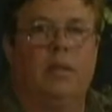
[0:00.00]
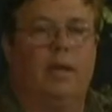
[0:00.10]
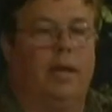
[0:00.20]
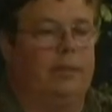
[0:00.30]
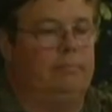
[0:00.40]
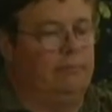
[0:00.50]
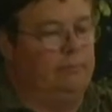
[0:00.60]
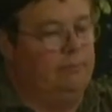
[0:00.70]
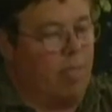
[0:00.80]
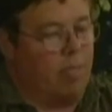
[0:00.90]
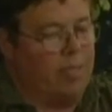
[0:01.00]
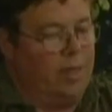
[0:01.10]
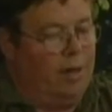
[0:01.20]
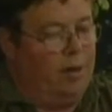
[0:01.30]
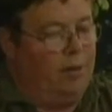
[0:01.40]
And, you
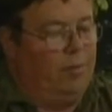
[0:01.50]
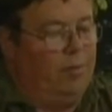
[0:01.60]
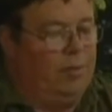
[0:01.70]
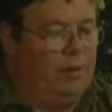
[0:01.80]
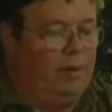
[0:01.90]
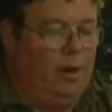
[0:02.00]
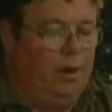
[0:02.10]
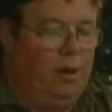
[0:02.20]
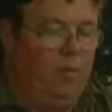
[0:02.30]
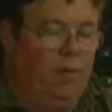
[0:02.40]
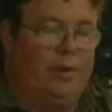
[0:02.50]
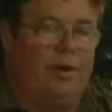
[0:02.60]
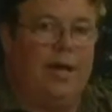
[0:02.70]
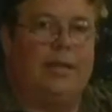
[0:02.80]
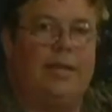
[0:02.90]
know, whether or
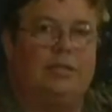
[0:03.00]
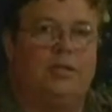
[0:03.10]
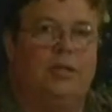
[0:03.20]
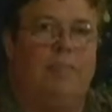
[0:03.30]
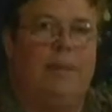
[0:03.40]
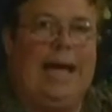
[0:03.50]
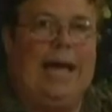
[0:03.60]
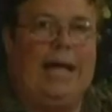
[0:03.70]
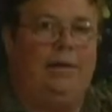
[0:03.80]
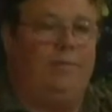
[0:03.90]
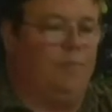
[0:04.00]
not that's good or bad